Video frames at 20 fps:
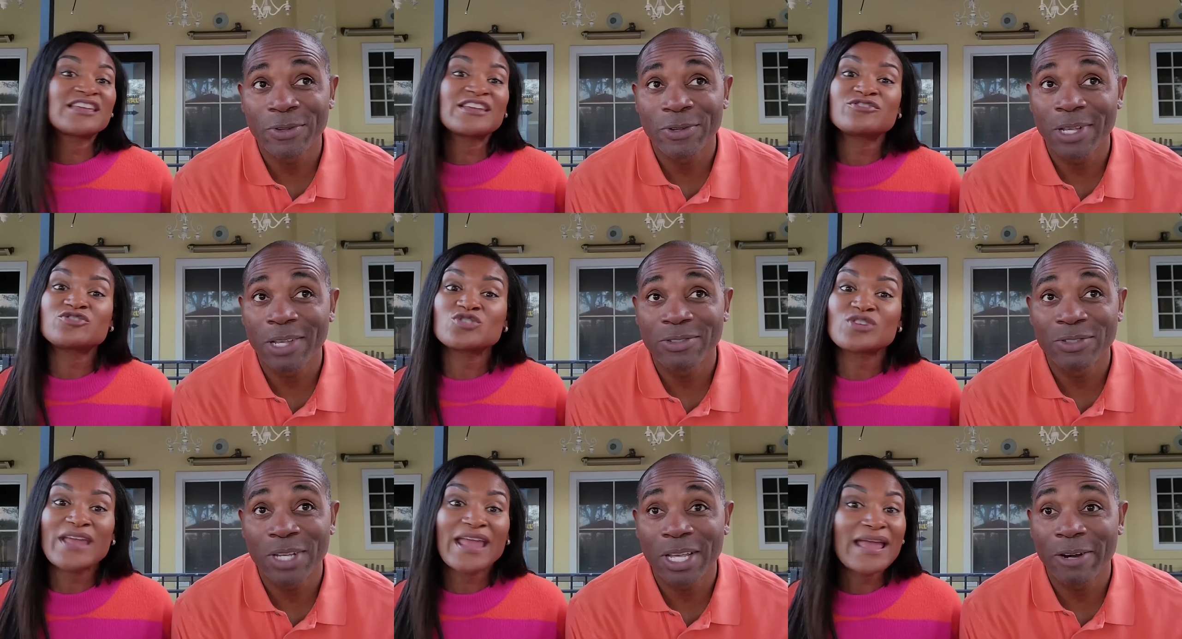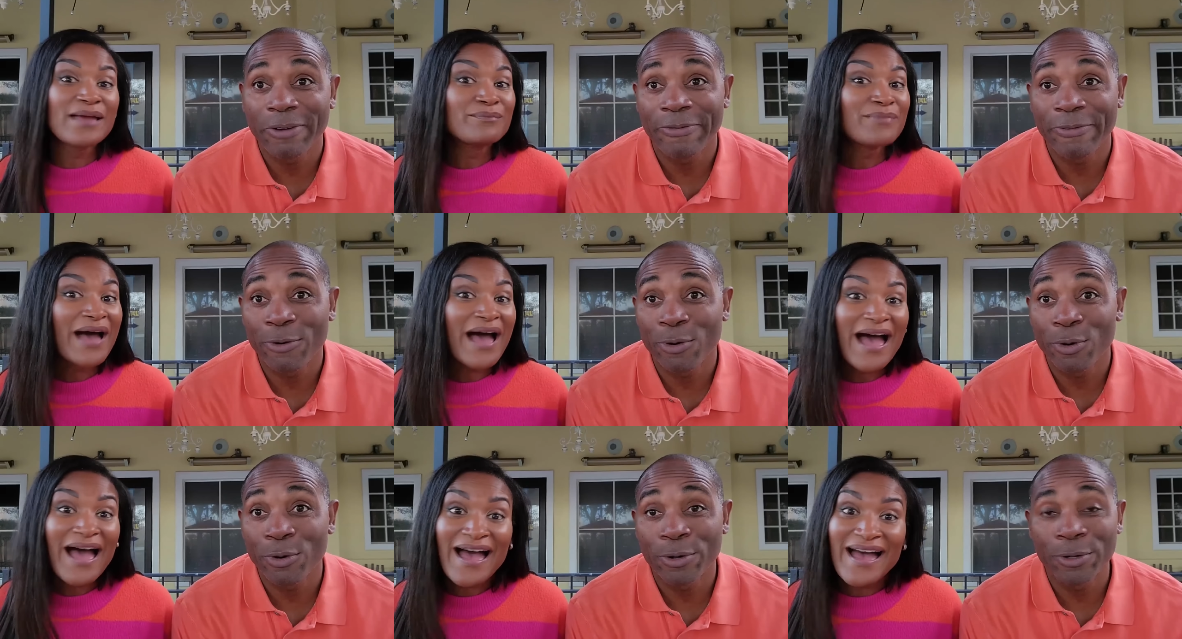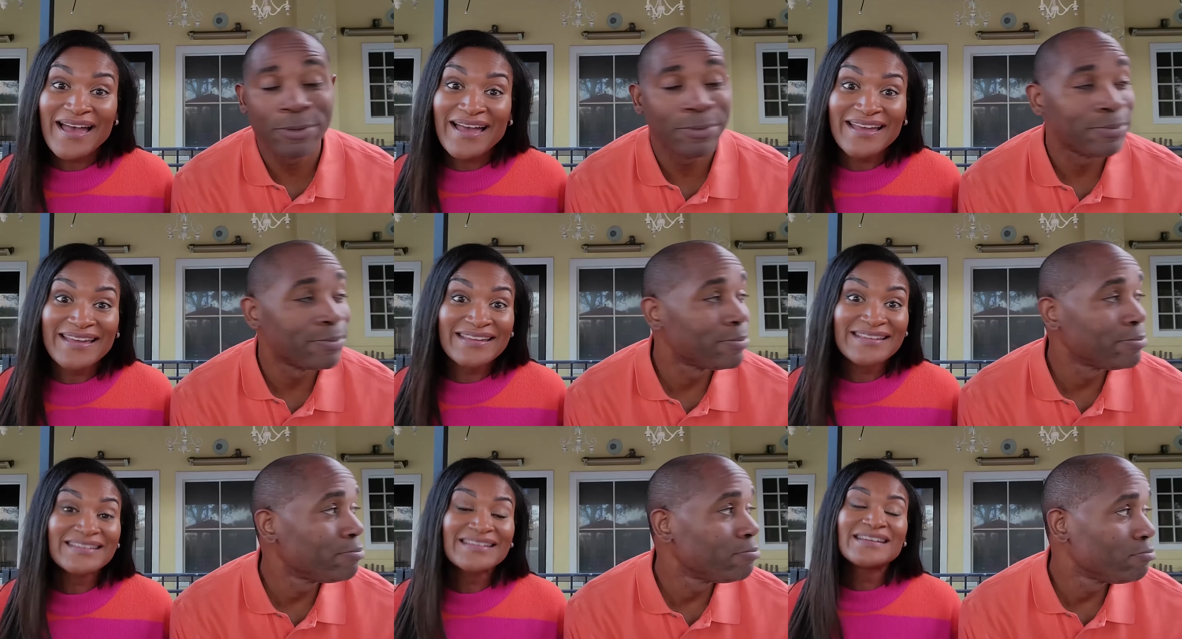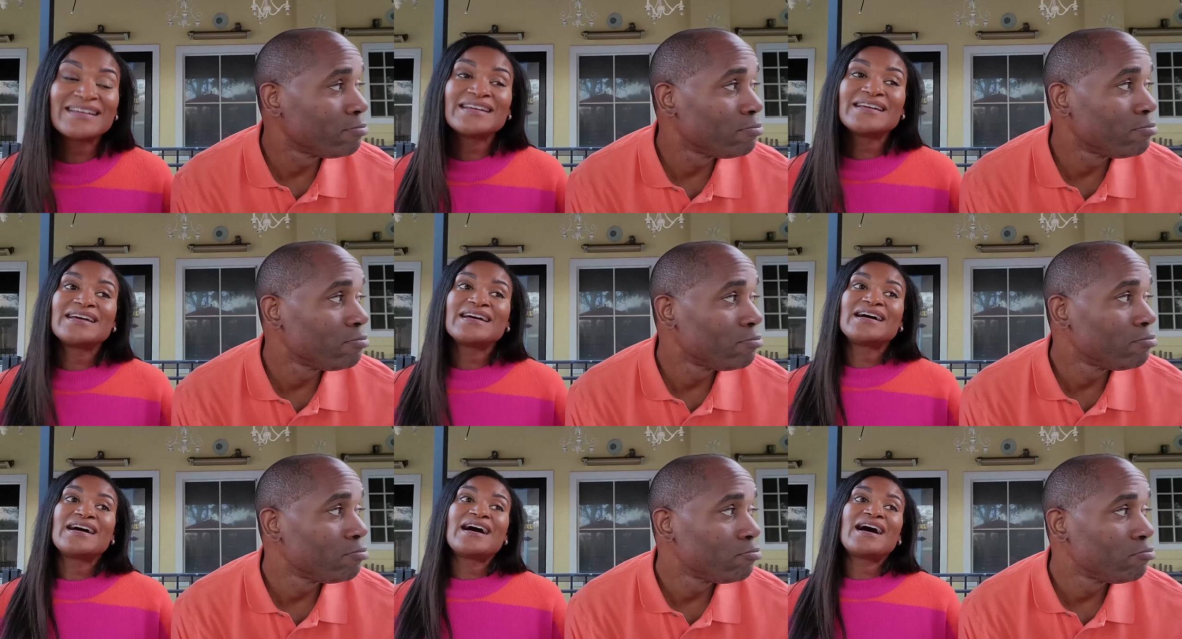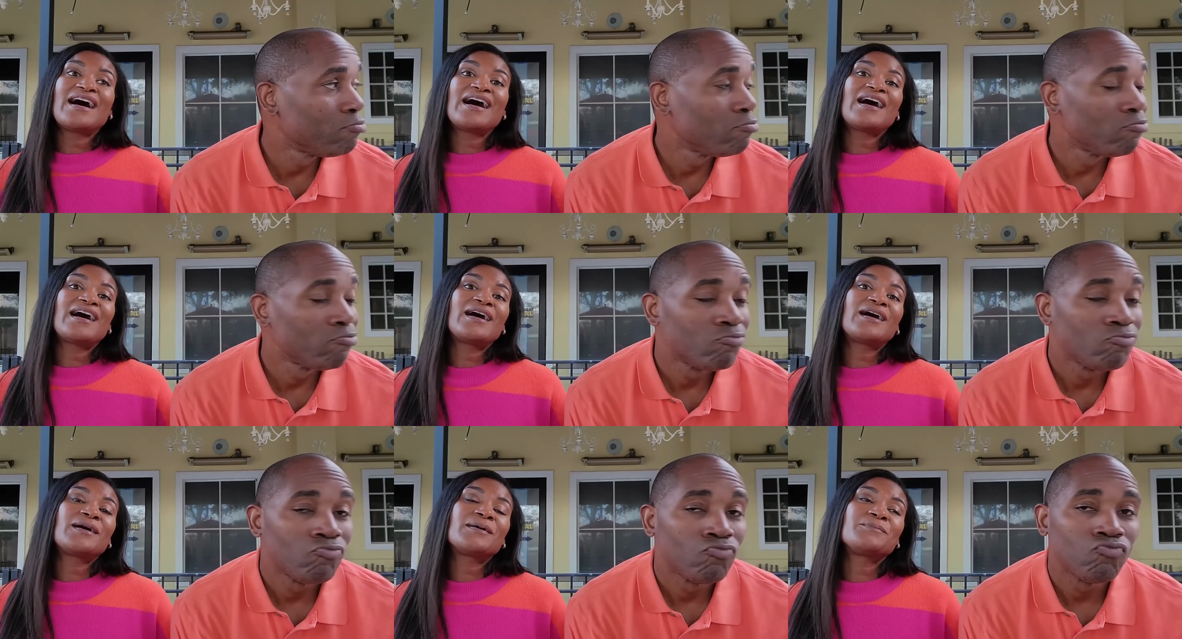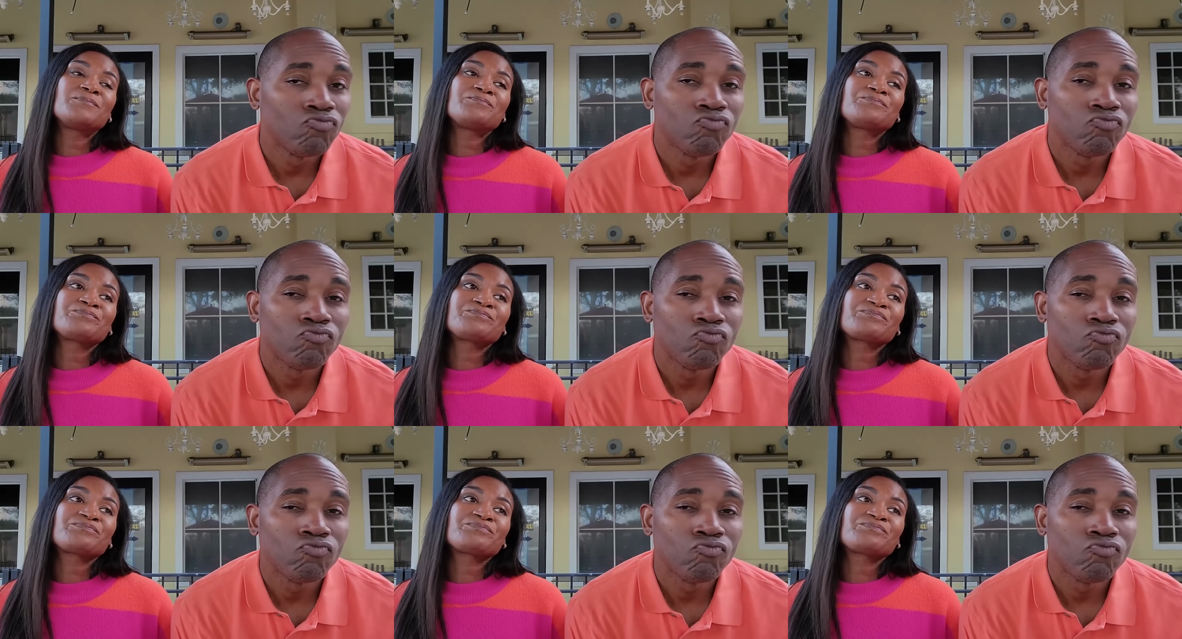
Speaker 1: gifts, you, can't, buy. Um,